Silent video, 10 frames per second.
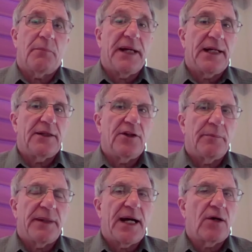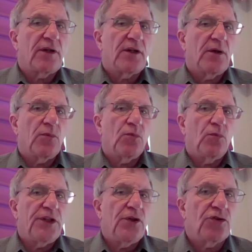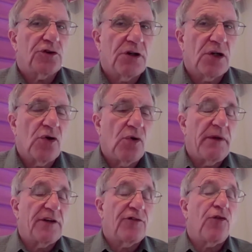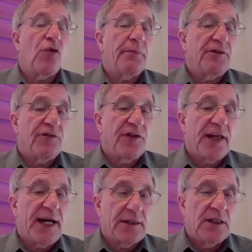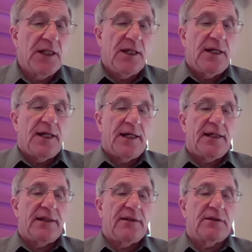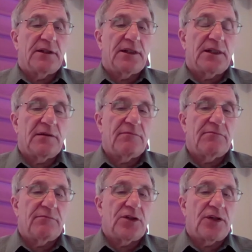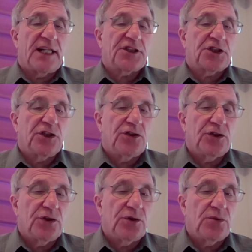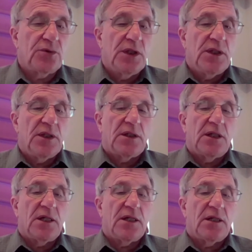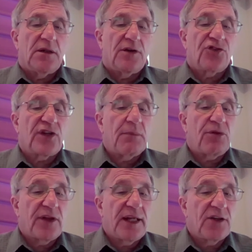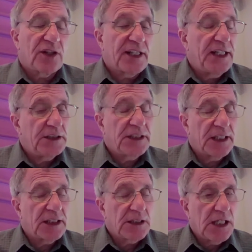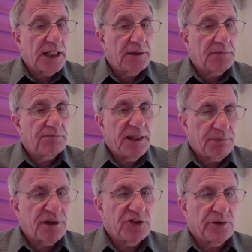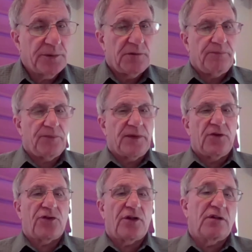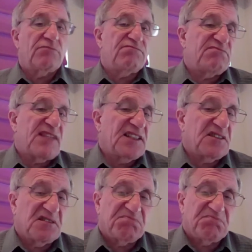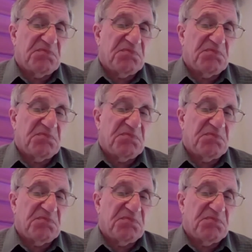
bandied about. We use a drug called metformin for that, and that should do the same thing as a ketogenic diet in principle, and so that's